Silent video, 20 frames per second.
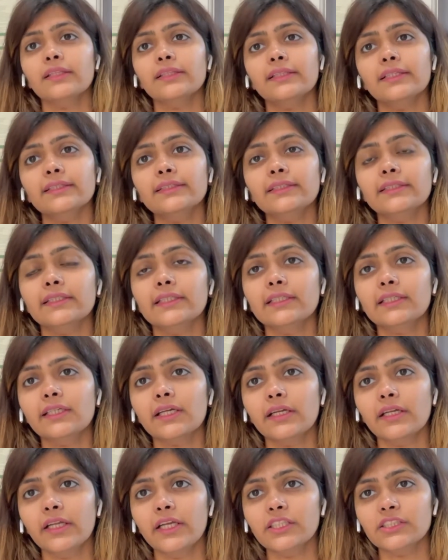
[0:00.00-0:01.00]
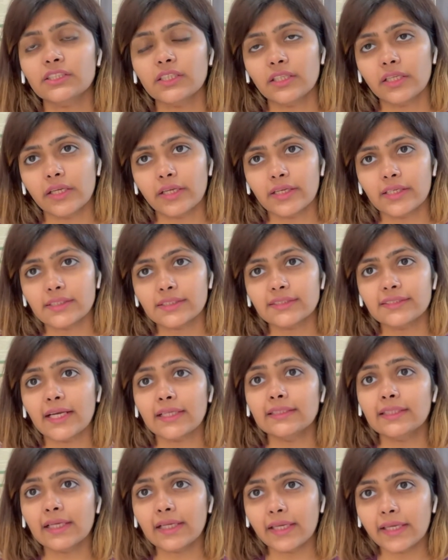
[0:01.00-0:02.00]
The third condition is
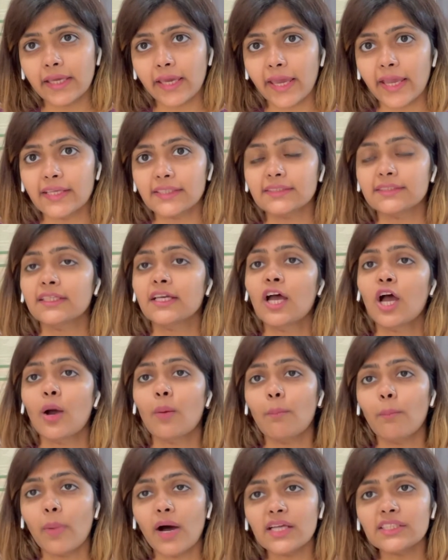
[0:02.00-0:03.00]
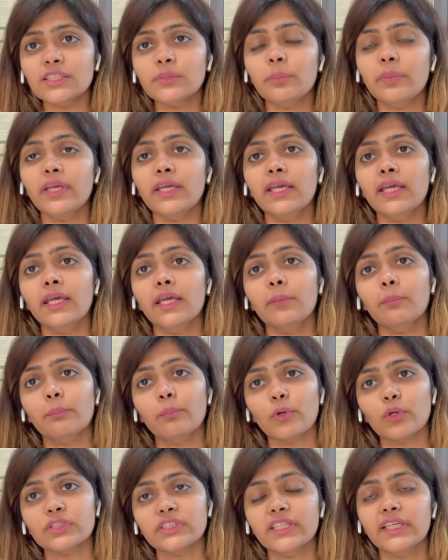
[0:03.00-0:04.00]
that the case must be
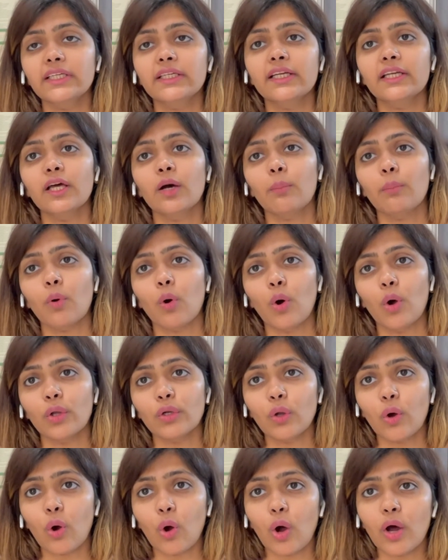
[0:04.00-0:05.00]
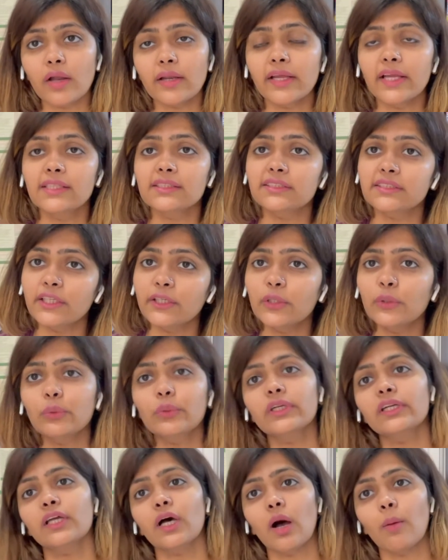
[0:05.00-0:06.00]
proceeded upon or
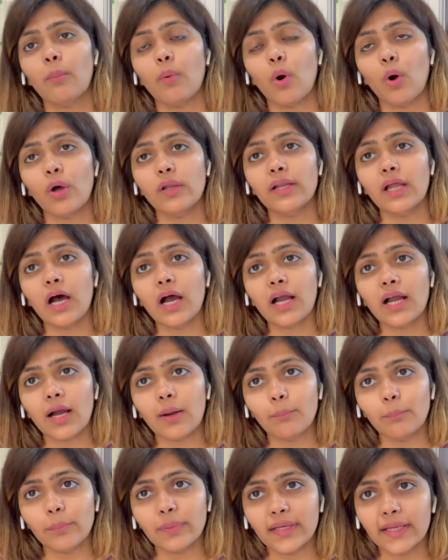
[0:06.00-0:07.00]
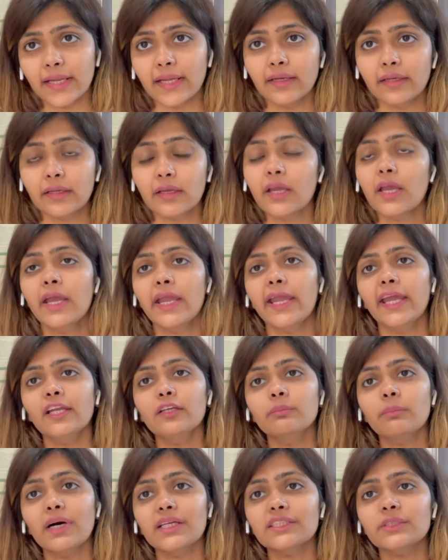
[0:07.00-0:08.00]
instituted upon a complaint.
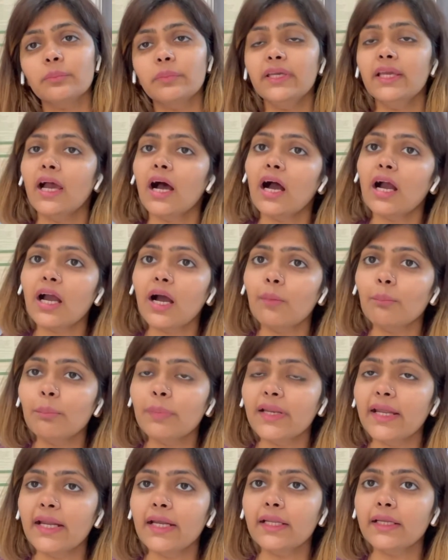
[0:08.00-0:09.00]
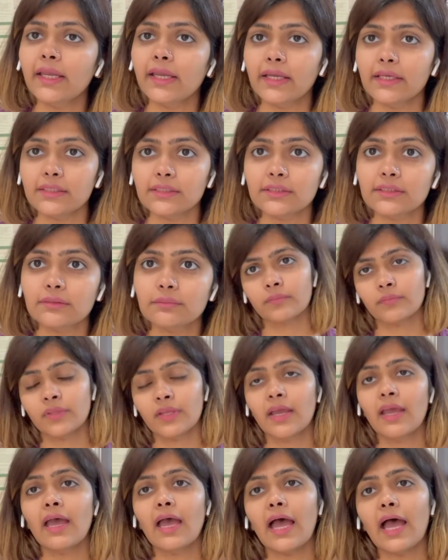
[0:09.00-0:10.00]
It must be a complaint case.
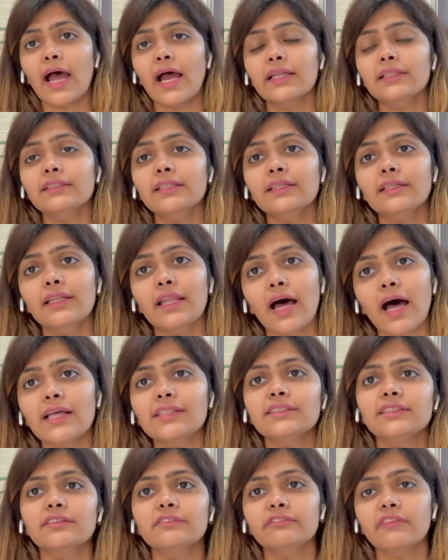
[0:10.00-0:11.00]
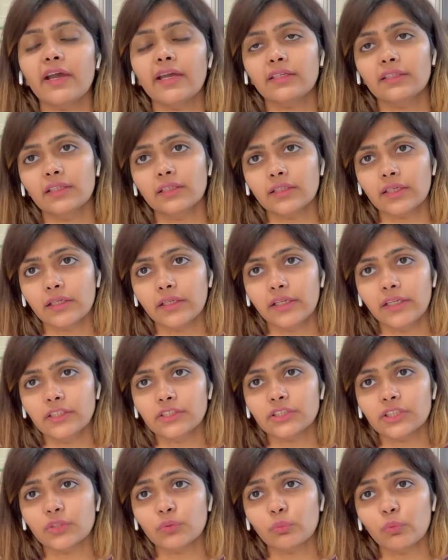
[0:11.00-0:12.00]
And the last and final
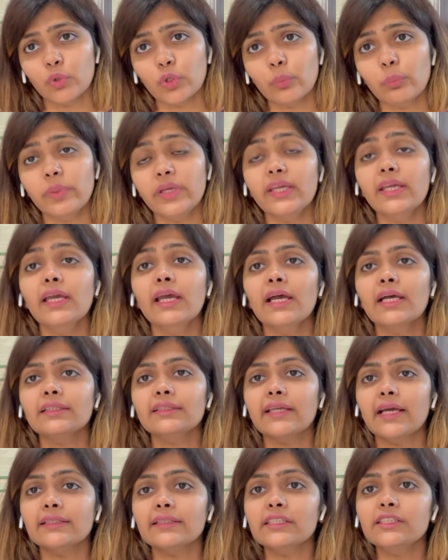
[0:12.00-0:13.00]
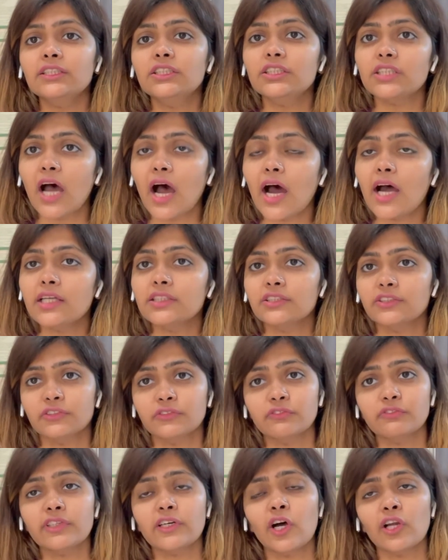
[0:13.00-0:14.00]
condition would be that the charge
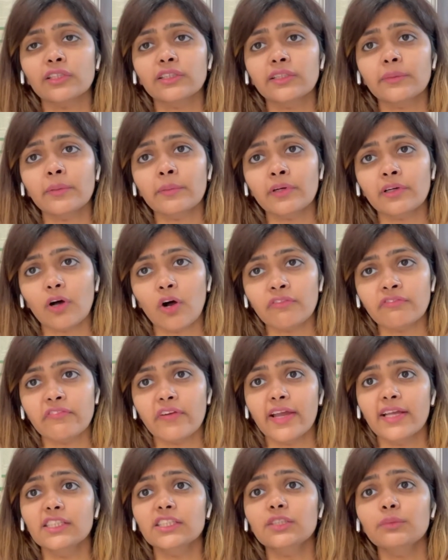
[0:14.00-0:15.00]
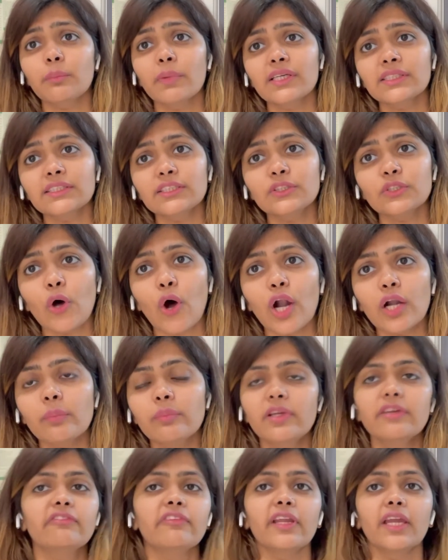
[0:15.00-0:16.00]
for the offense must
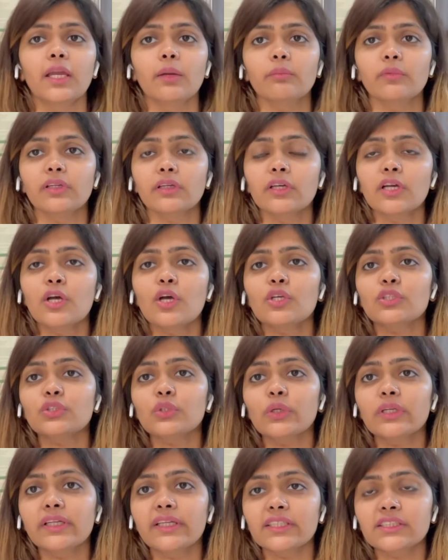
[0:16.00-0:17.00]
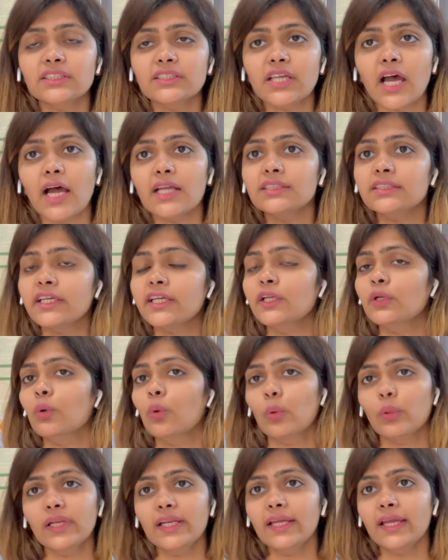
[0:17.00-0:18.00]
not be framed. So discharge can
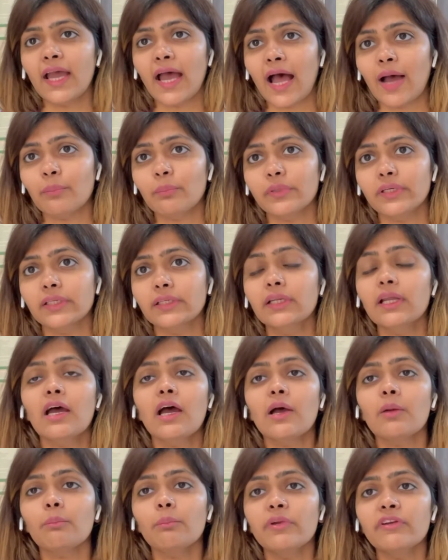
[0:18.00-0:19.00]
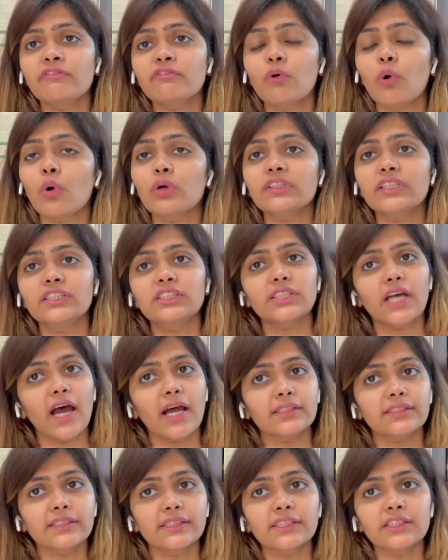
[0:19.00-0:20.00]
only happen before the
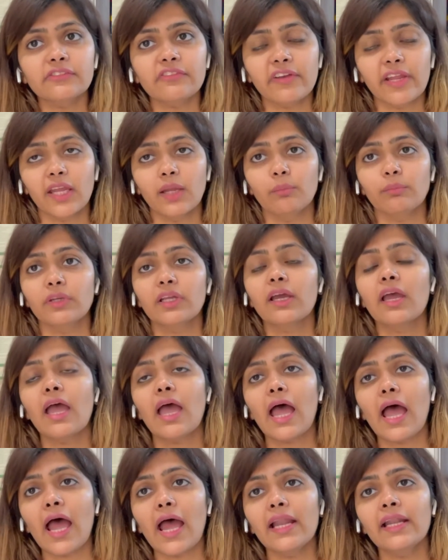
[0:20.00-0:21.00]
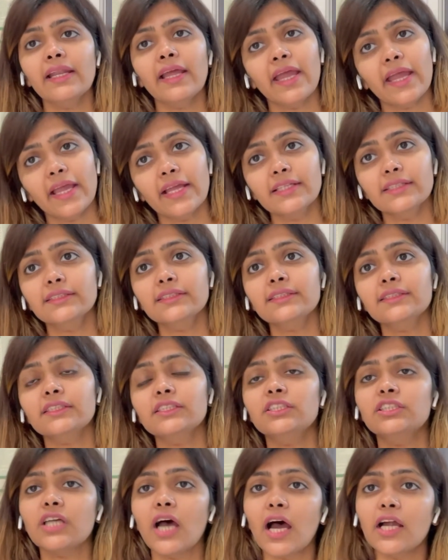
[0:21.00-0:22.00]
charge is framed, and hence
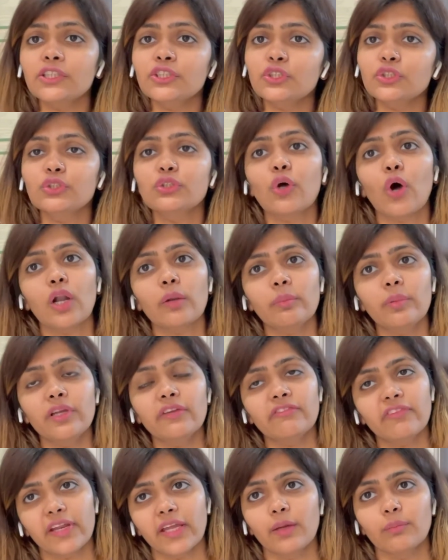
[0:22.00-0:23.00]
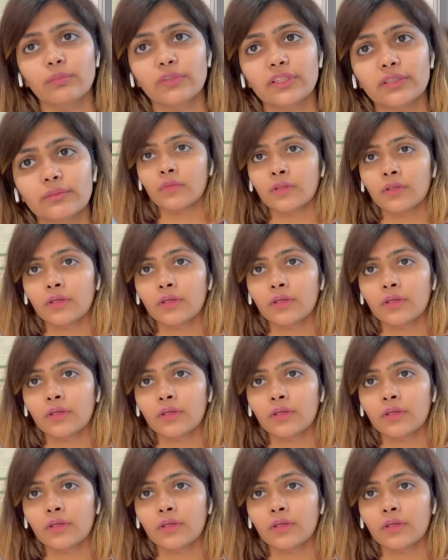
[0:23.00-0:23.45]
the charge should not be framed.